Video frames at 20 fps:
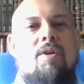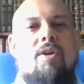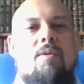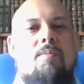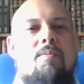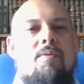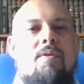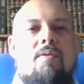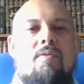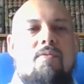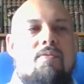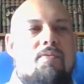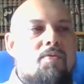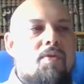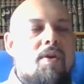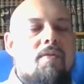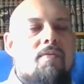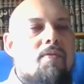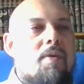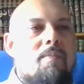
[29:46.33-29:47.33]
We're going to be
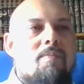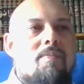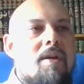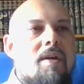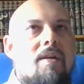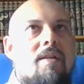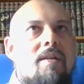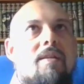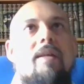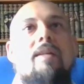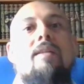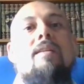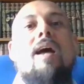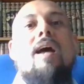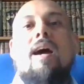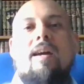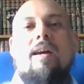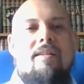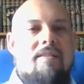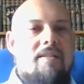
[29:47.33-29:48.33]
free from the
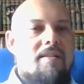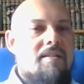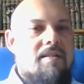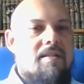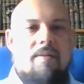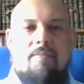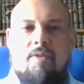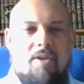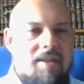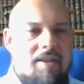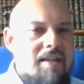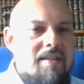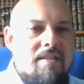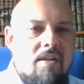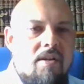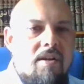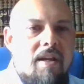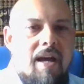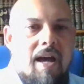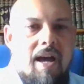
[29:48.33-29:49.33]
entire system. Now,
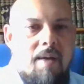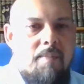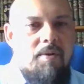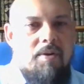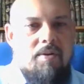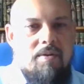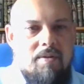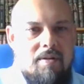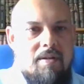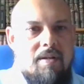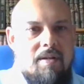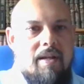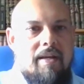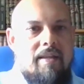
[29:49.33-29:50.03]
that's not going to happen.